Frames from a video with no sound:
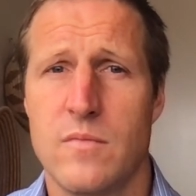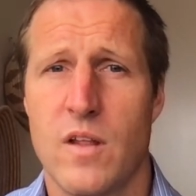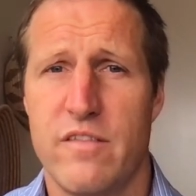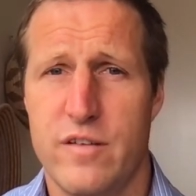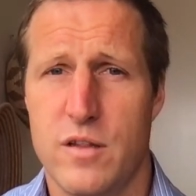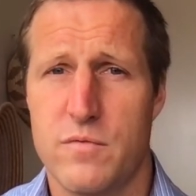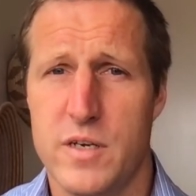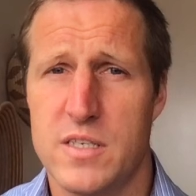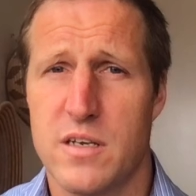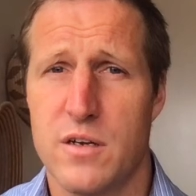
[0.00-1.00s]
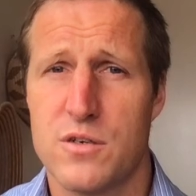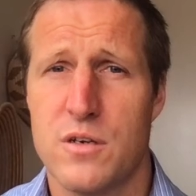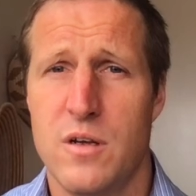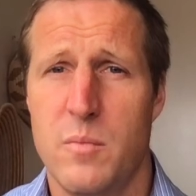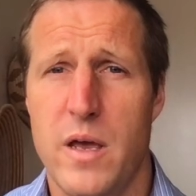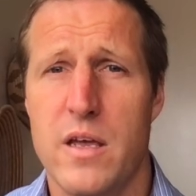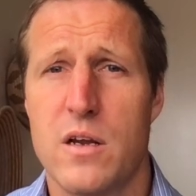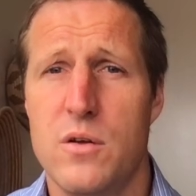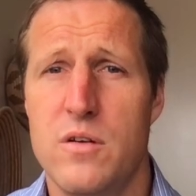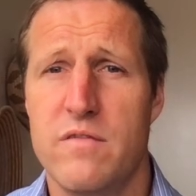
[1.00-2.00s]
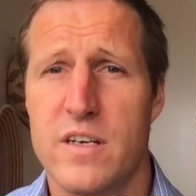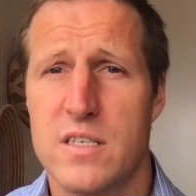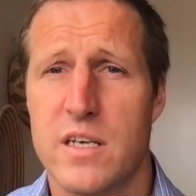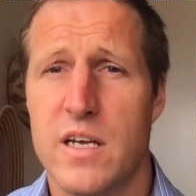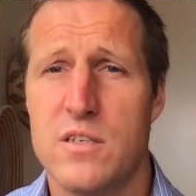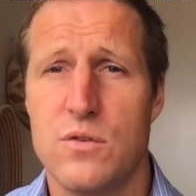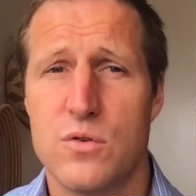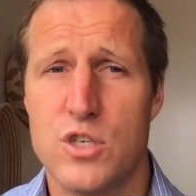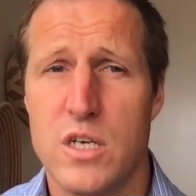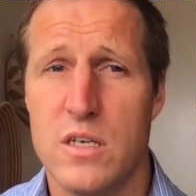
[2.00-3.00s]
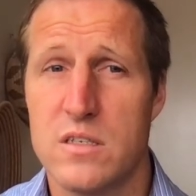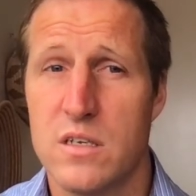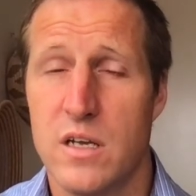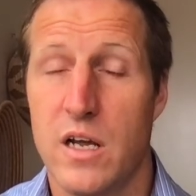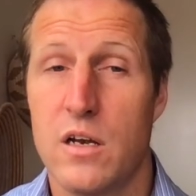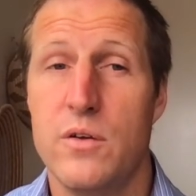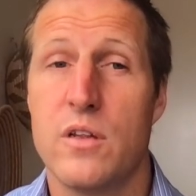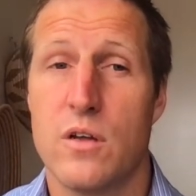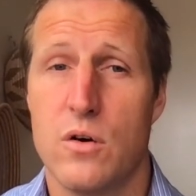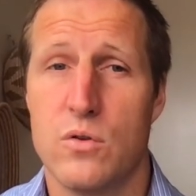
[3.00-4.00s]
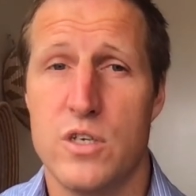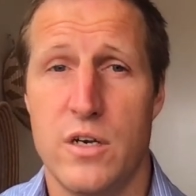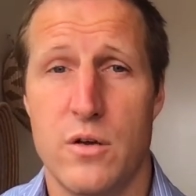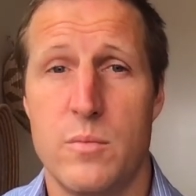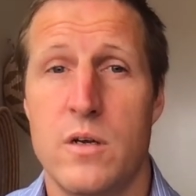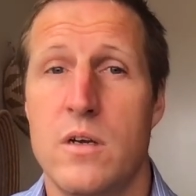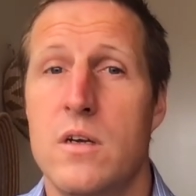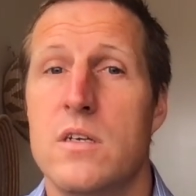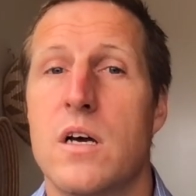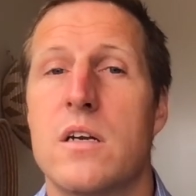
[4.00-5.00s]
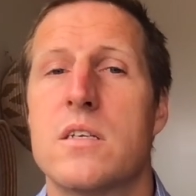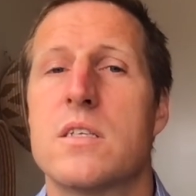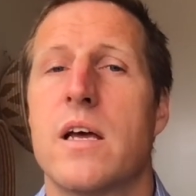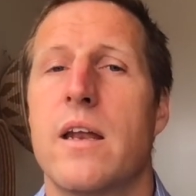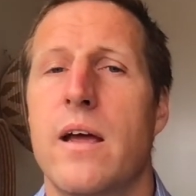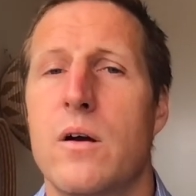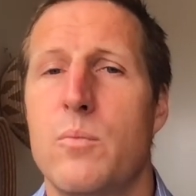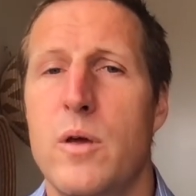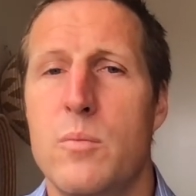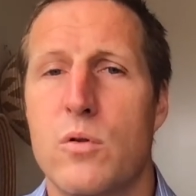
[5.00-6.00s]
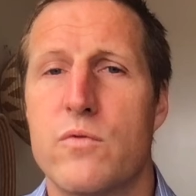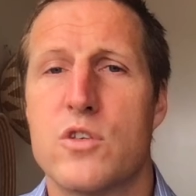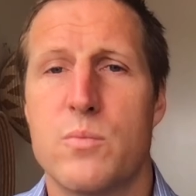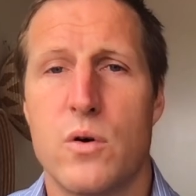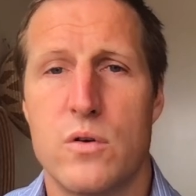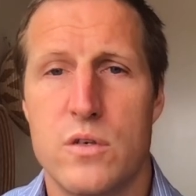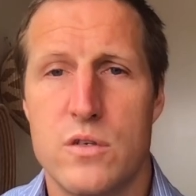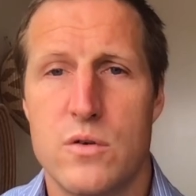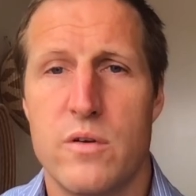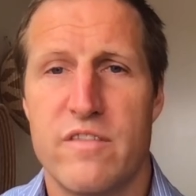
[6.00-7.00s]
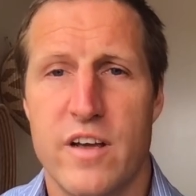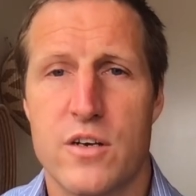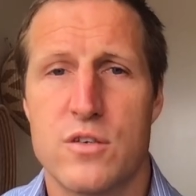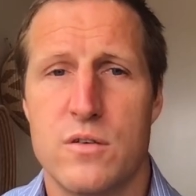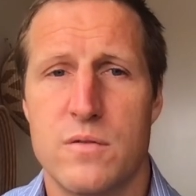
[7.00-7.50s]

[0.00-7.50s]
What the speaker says: Further research may include investigating your genes, including the whole genome, to understand how people respond to infection.